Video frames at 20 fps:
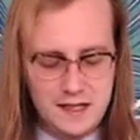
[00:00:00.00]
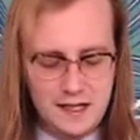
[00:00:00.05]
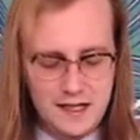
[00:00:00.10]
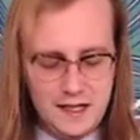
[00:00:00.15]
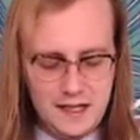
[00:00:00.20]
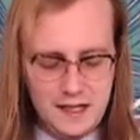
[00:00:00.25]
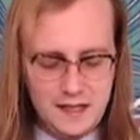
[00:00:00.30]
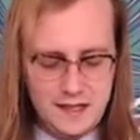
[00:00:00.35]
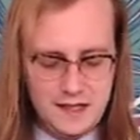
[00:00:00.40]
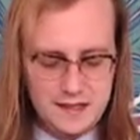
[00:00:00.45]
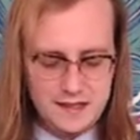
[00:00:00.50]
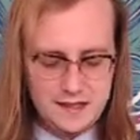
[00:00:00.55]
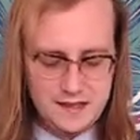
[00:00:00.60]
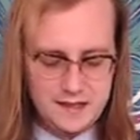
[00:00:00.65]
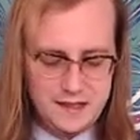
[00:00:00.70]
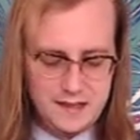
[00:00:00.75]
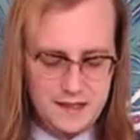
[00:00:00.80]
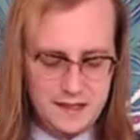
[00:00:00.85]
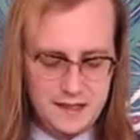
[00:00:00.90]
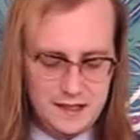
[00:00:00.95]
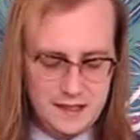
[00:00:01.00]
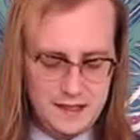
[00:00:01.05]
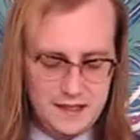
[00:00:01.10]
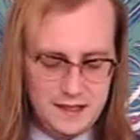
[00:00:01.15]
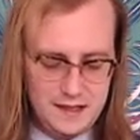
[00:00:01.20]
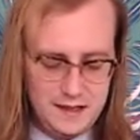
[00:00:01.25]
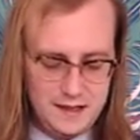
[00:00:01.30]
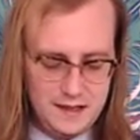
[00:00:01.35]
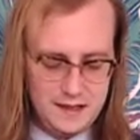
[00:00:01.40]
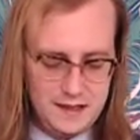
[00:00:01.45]
and
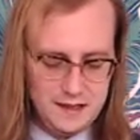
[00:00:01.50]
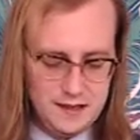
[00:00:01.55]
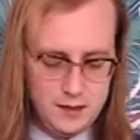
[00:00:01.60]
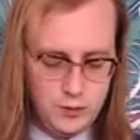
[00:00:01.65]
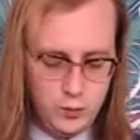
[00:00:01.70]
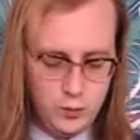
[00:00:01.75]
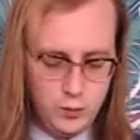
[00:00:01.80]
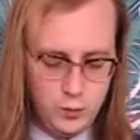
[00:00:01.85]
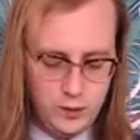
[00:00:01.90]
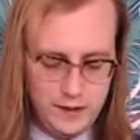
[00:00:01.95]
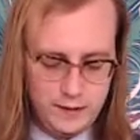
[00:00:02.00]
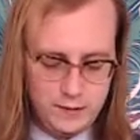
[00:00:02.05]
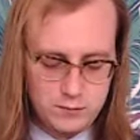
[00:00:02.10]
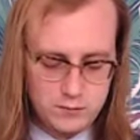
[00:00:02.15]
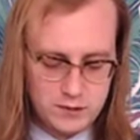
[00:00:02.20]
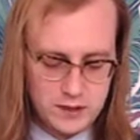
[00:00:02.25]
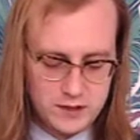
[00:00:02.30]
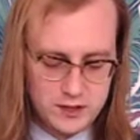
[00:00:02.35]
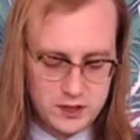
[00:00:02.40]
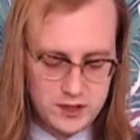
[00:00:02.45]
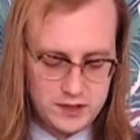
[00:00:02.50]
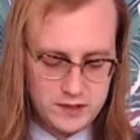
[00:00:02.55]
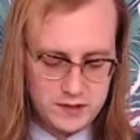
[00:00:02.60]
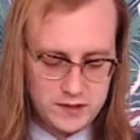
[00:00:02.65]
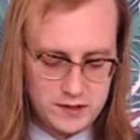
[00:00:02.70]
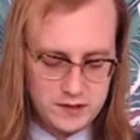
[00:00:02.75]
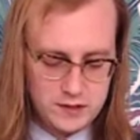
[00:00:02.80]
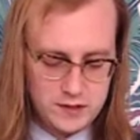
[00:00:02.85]
a White Russian,